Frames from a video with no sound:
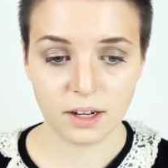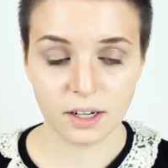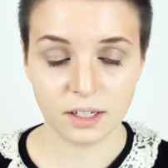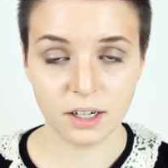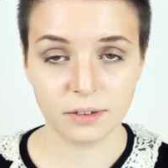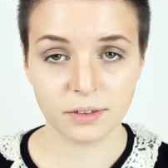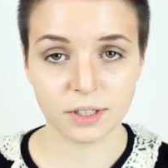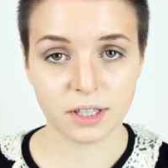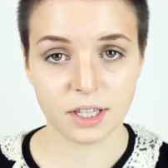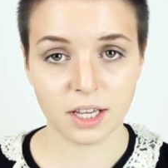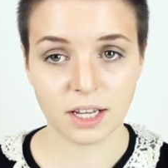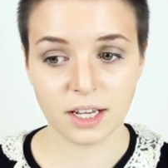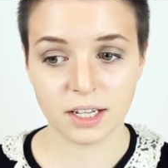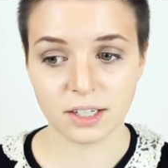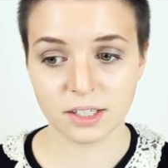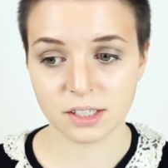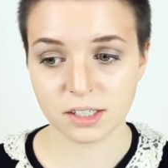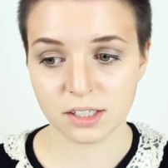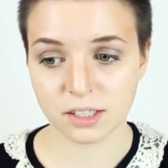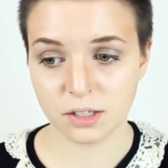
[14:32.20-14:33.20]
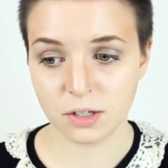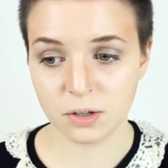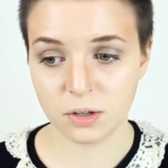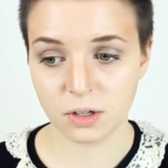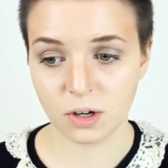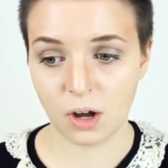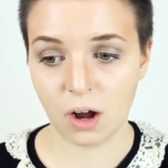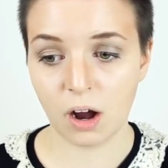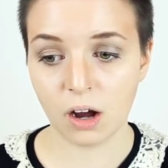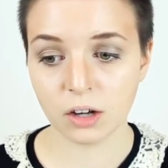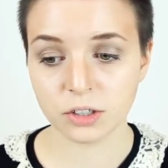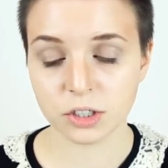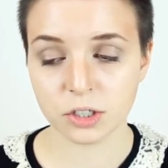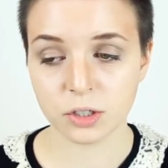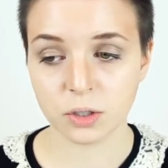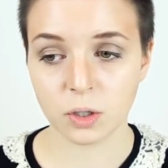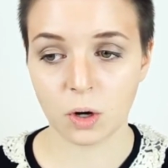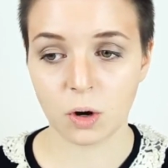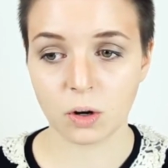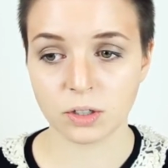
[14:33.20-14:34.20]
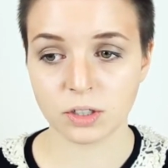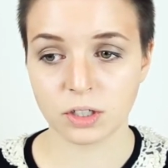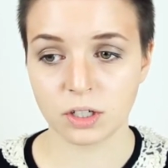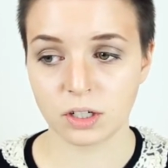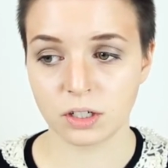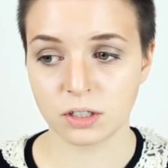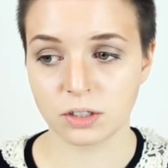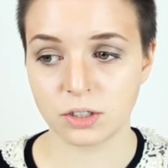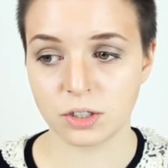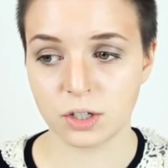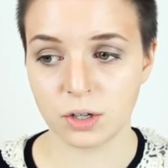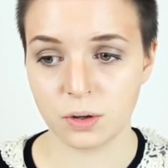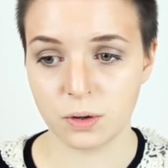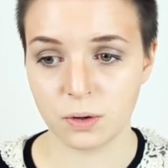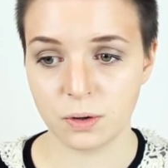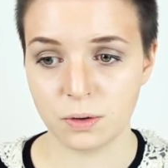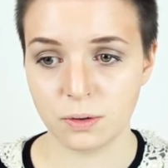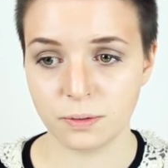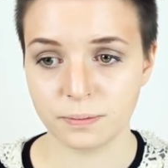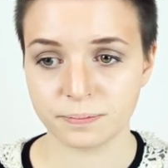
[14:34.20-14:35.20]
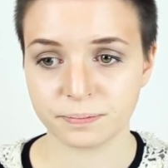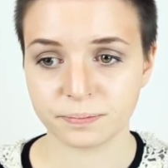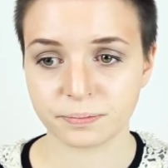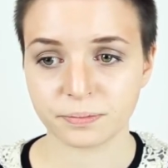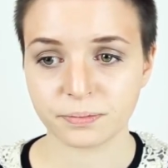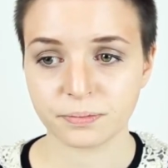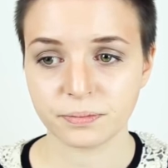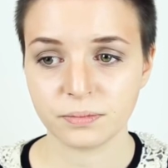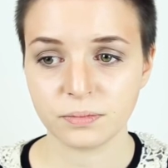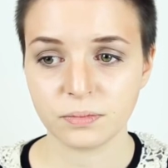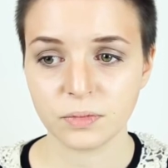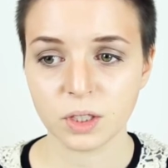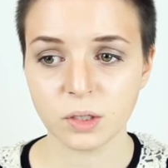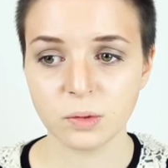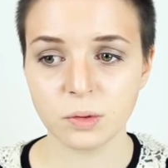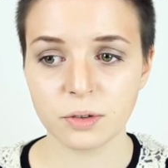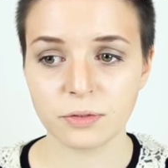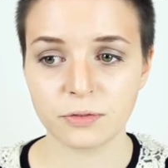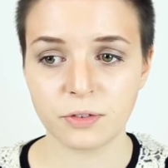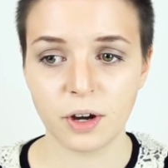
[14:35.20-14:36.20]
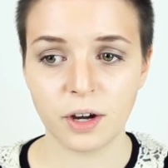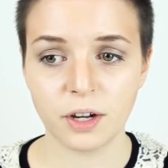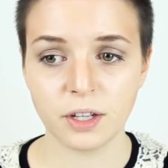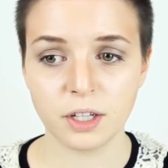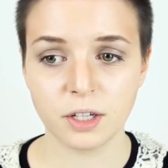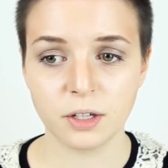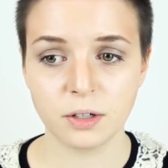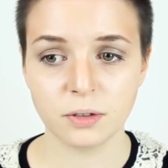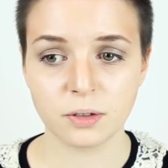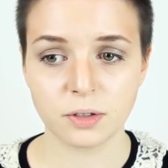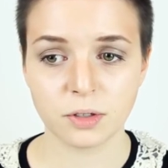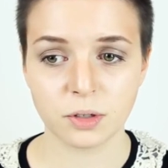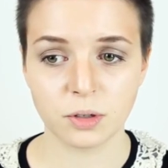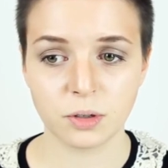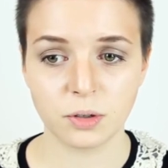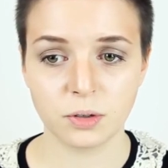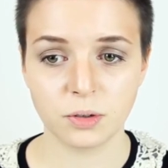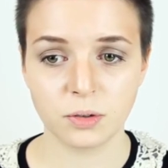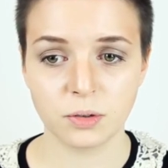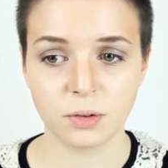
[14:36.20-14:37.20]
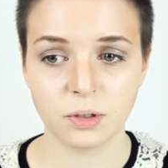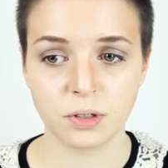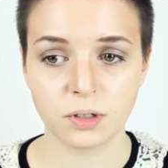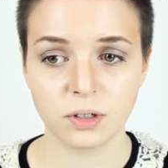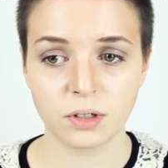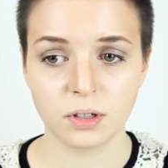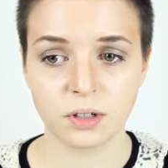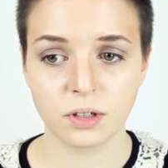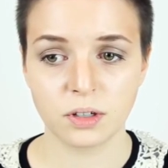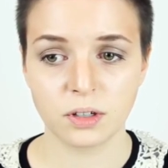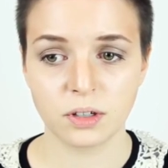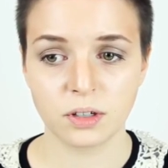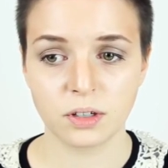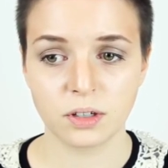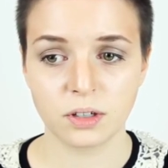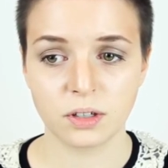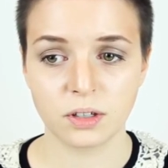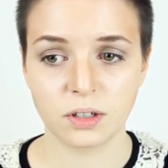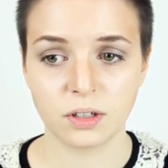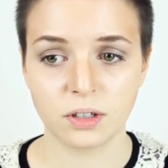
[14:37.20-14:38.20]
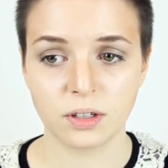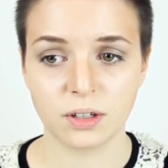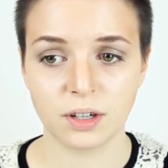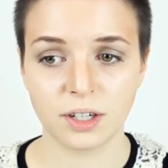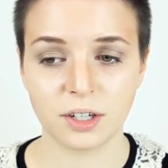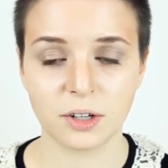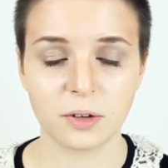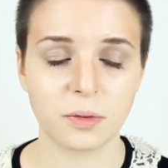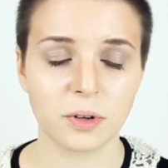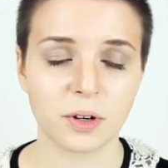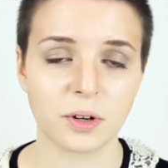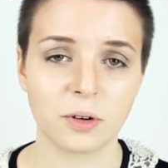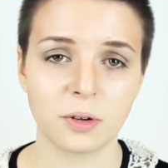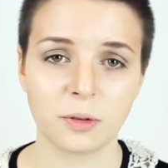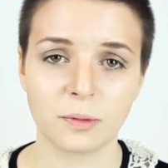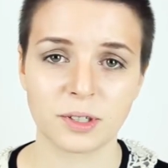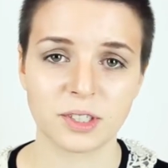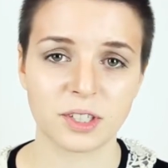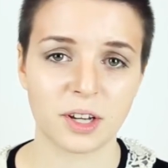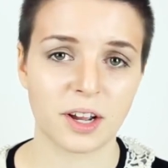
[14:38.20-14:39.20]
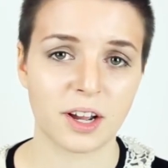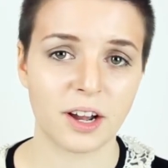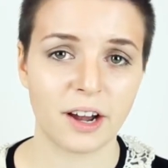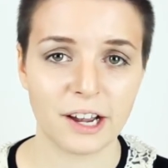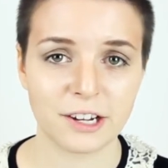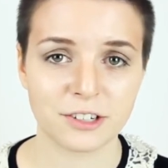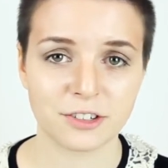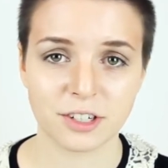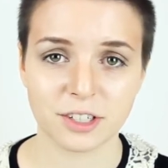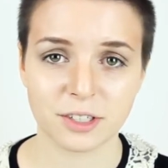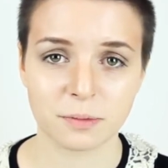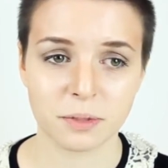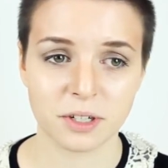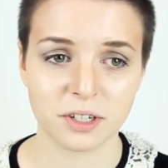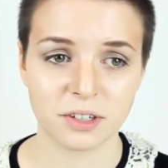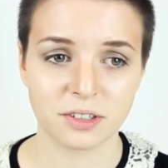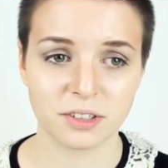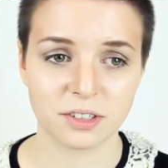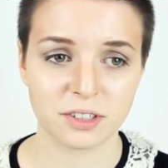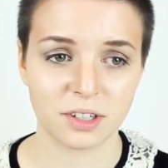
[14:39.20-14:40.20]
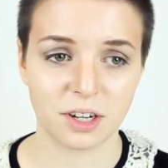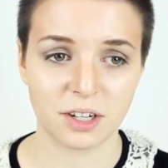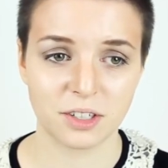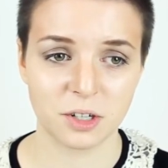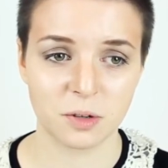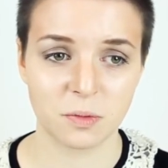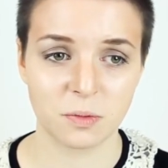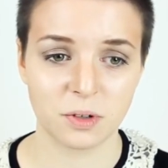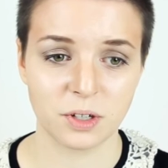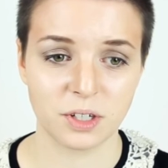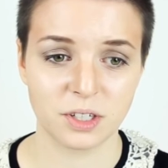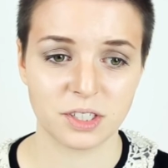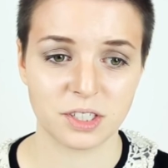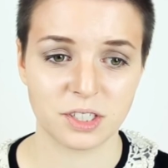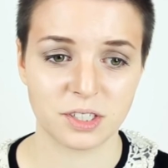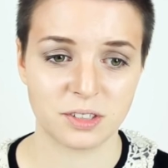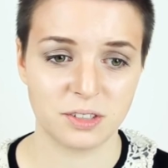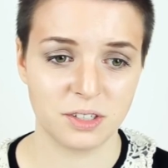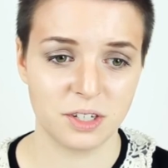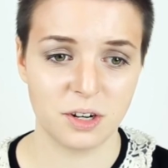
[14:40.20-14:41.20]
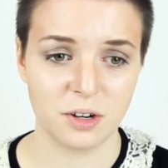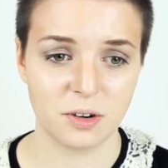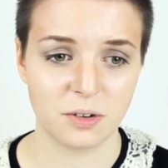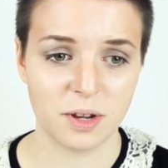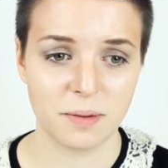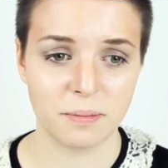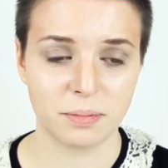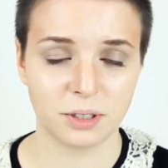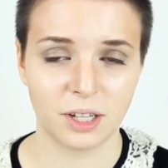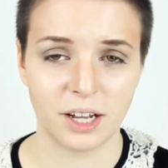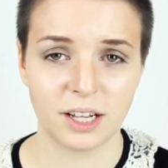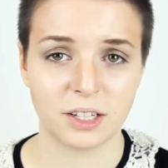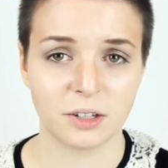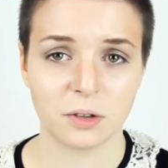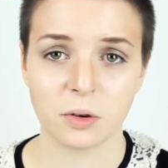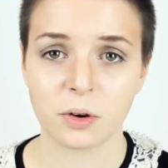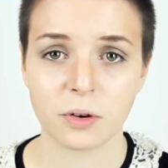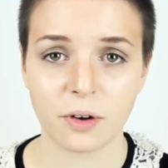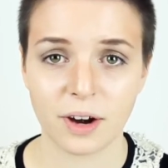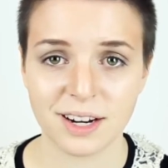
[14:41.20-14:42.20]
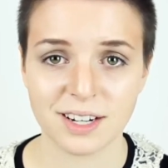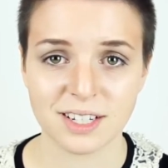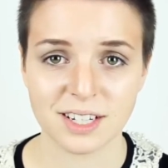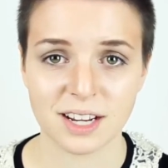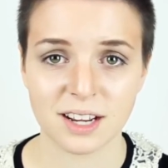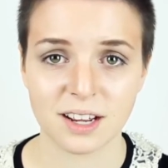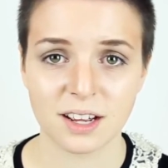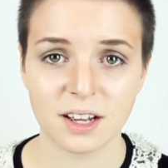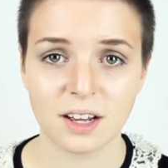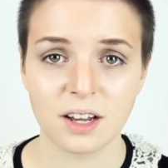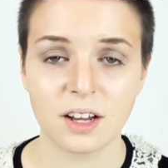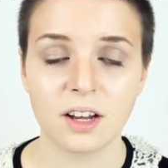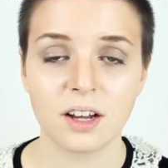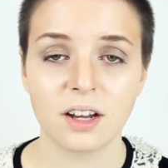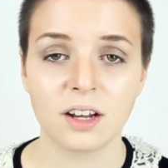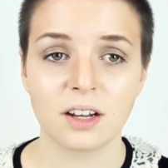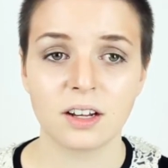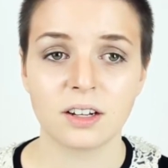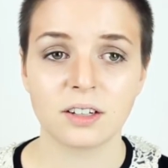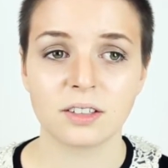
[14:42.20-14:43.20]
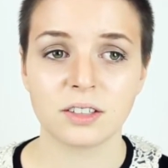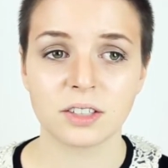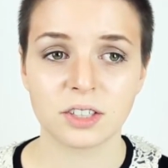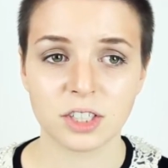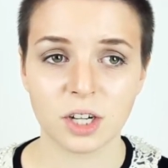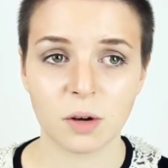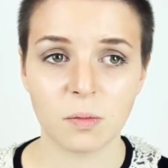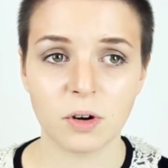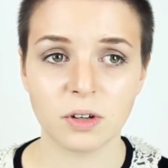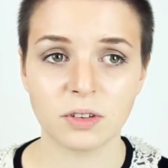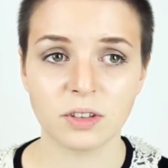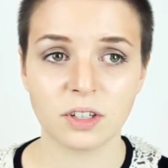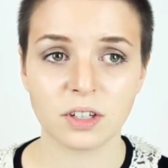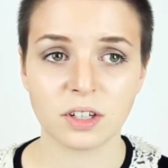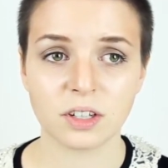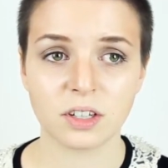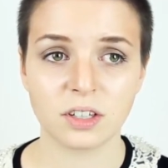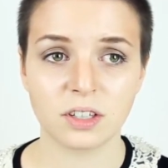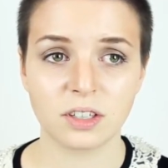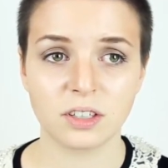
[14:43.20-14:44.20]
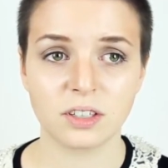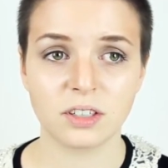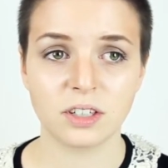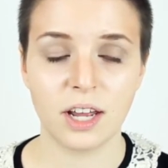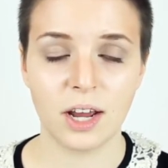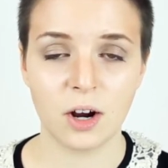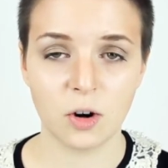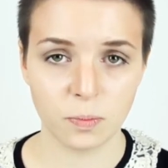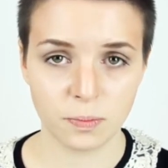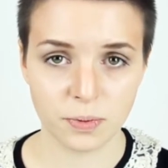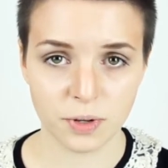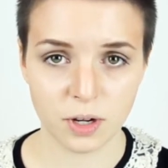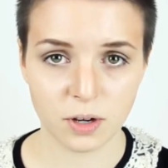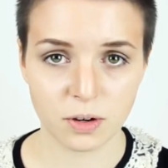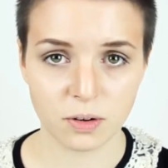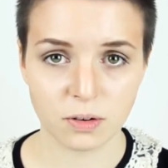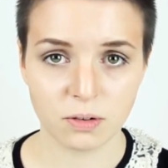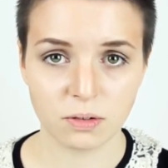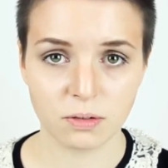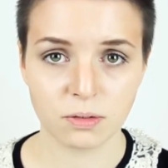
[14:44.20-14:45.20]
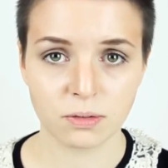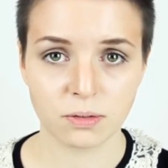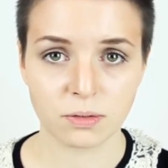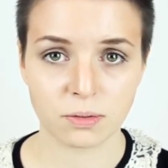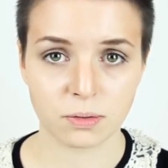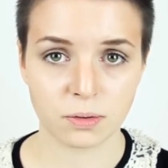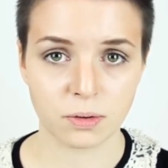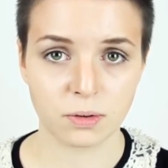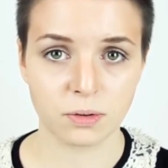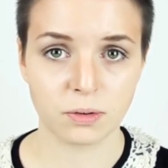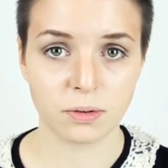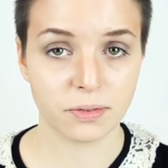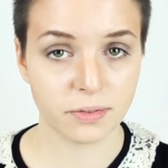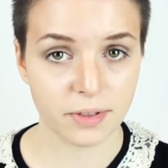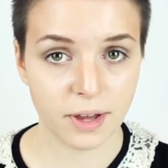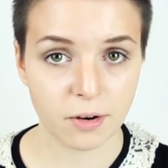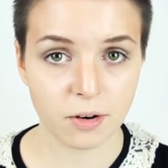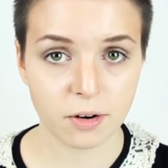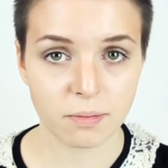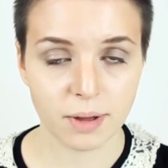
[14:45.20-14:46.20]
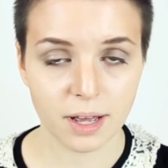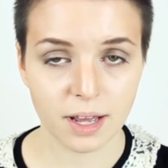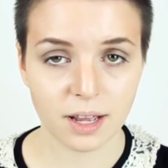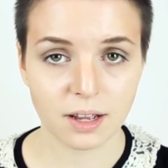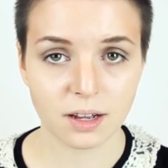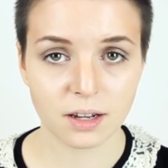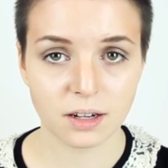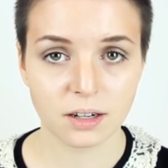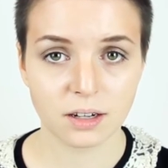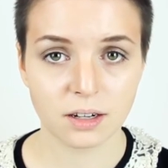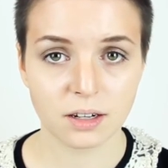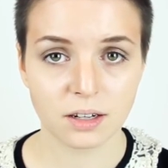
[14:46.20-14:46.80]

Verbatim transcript: another thing is you can ask your doctor to refer you to i don't want to call him a psychiatrist because i don't want to you know imply that you're crazy to someone that can help you through therapy.